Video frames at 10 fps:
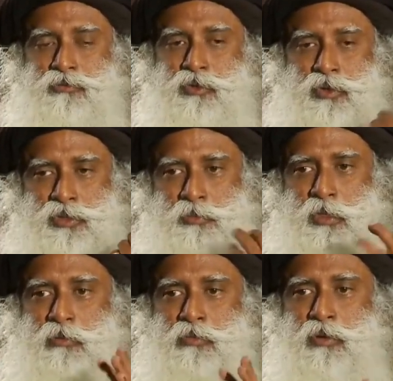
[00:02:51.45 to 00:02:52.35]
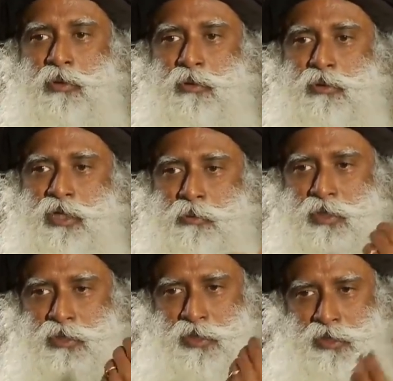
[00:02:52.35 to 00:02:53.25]
If nose has become cold, that
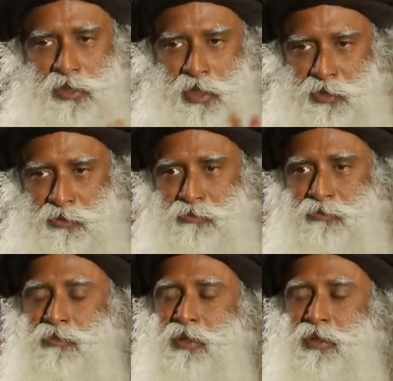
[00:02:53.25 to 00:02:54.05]
means he's dead.